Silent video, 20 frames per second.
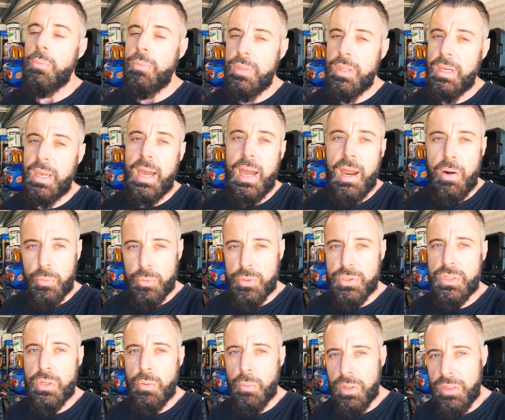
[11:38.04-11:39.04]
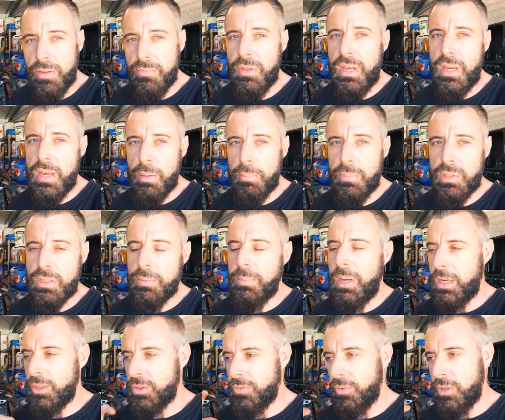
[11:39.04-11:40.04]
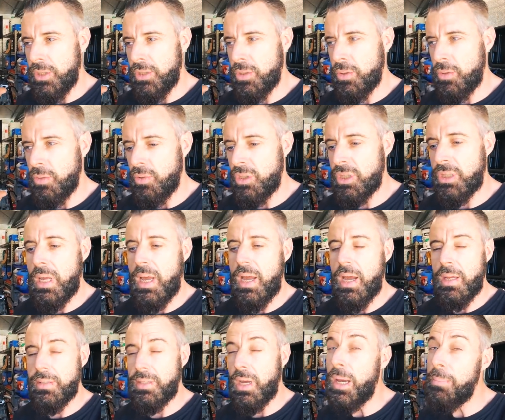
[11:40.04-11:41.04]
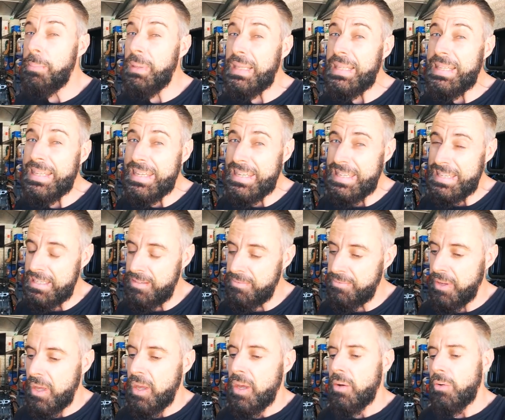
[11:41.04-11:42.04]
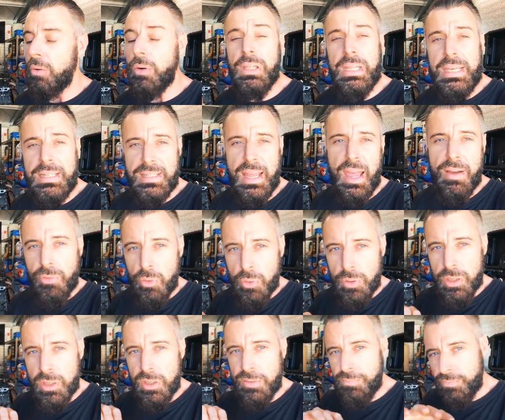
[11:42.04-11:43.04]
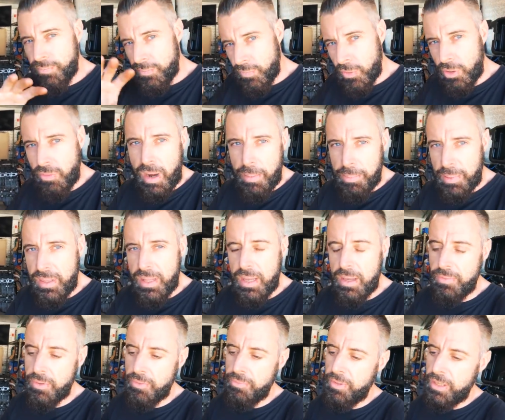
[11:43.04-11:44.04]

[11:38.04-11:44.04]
the car will still want the VIN numbers to match for it to start, I believe, or at least have all the crap in there for the